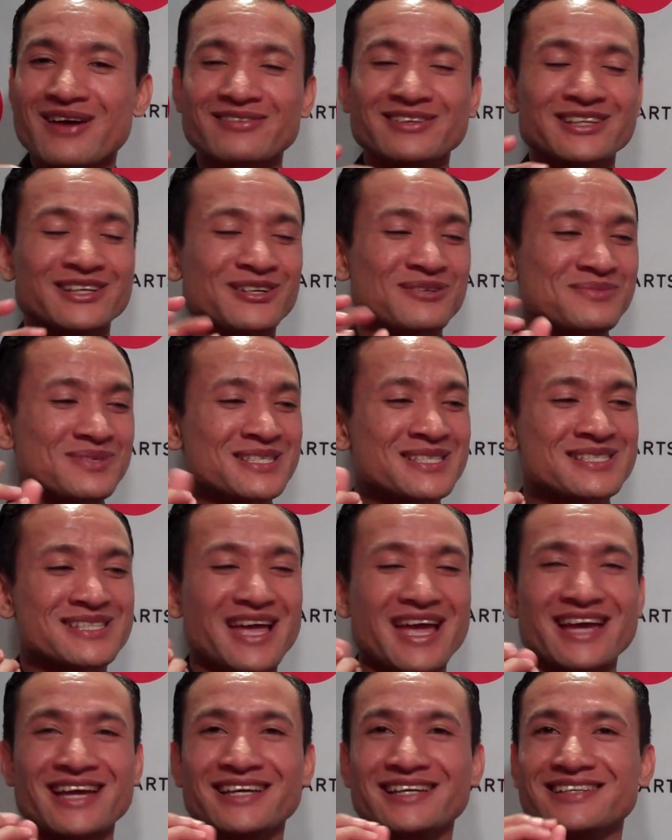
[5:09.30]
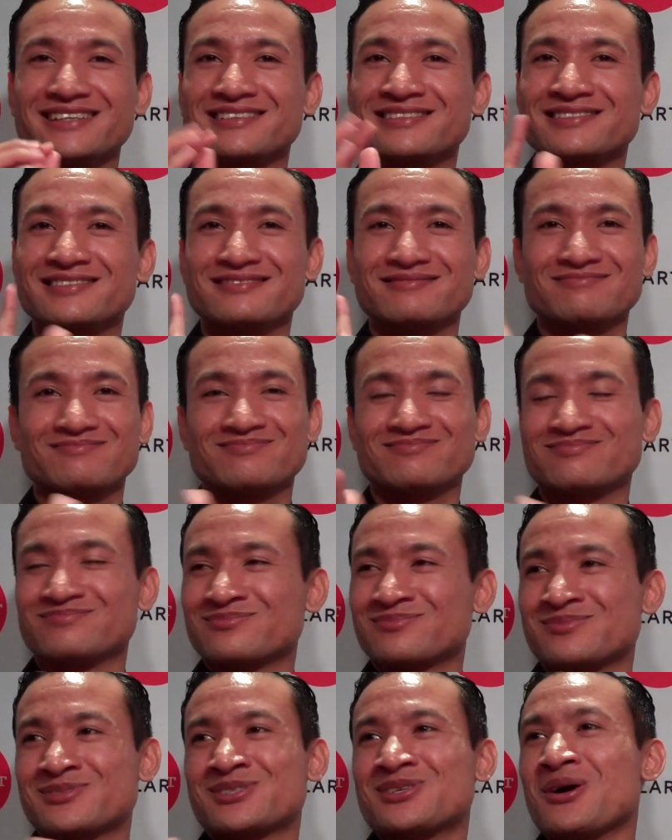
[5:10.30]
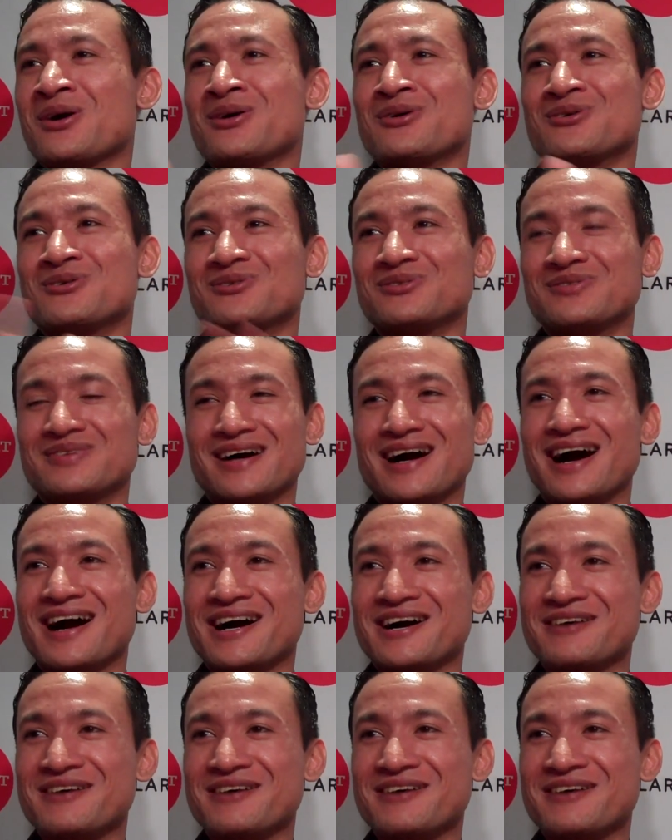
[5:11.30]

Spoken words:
every little mistake is so,